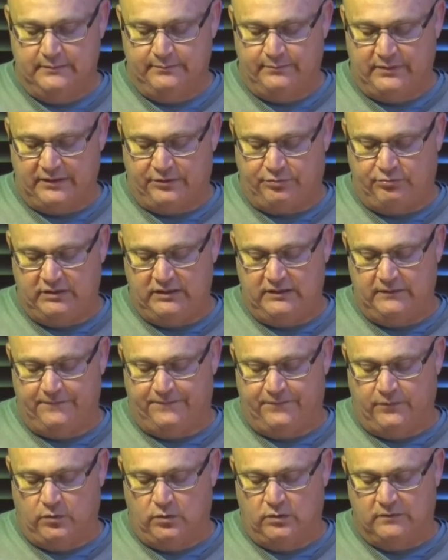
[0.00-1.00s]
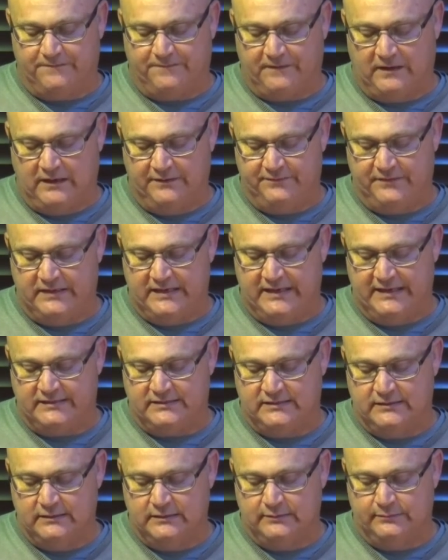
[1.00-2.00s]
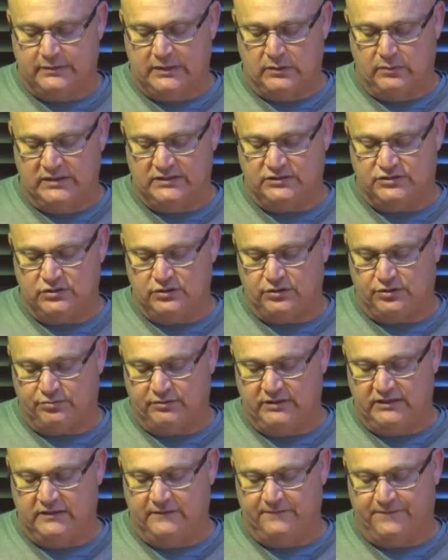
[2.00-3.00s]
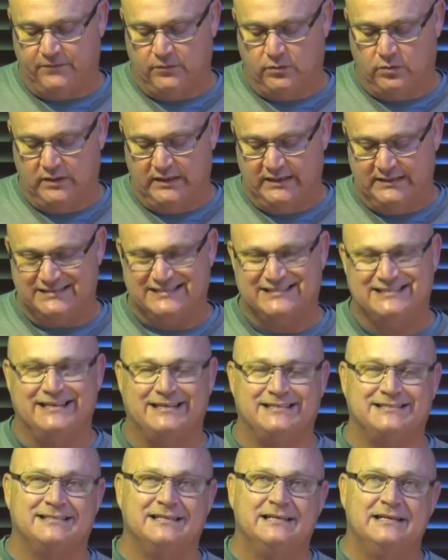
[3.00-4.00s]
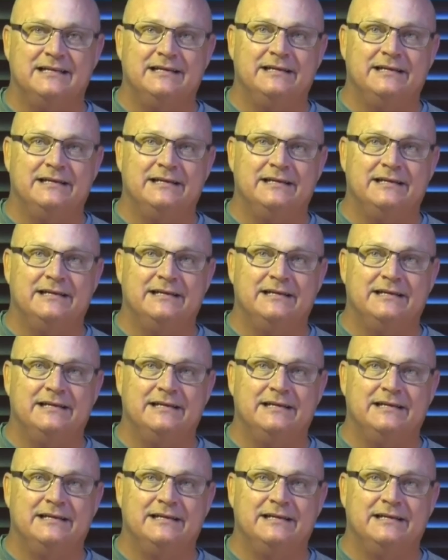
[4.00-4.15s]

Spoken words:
by 3, 4, 5 and 8, by 1, 2, 3, 4 and 6.